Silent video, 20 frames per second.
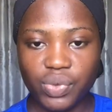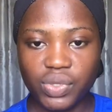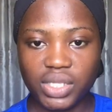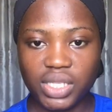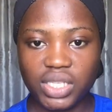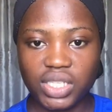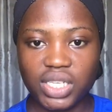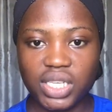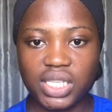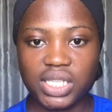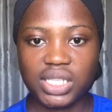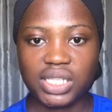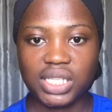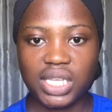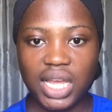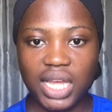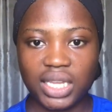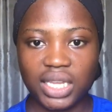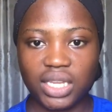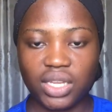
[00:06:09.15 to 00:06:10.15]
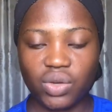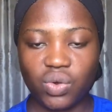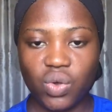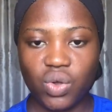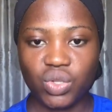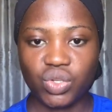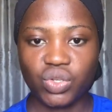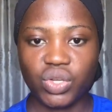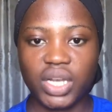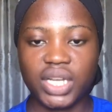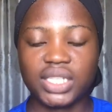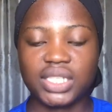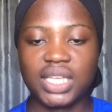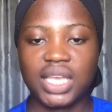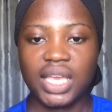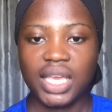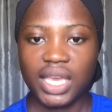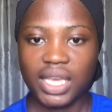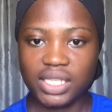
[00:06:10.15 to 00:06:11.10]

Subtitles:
positions under the contract.